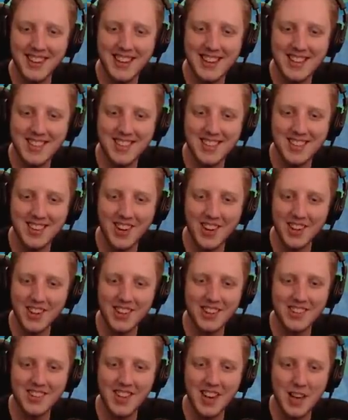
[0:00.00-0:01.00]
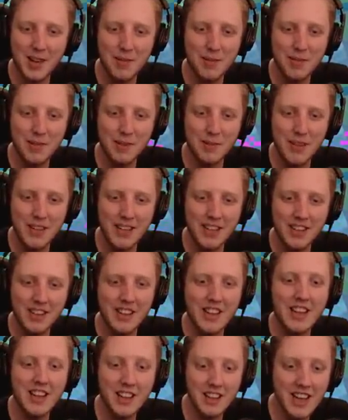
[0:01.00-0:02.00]
it's not a good time for them. They could,
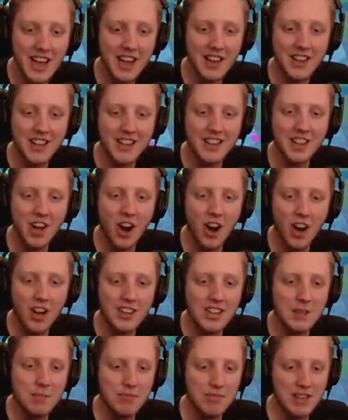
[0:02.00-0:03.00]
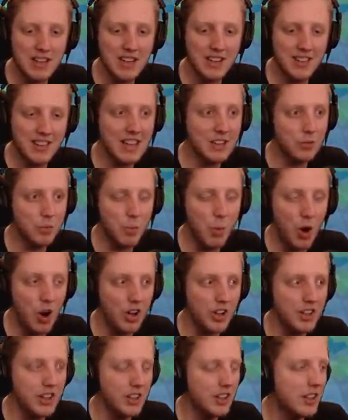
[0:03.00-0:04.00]
they could, yeah, they could hardly breathe. That's
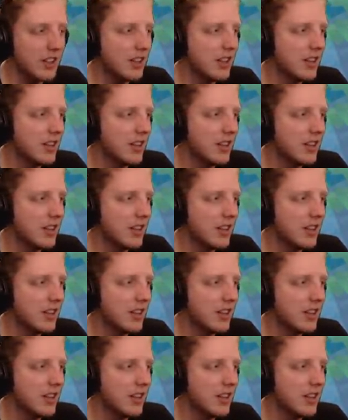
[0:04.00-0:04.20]
one.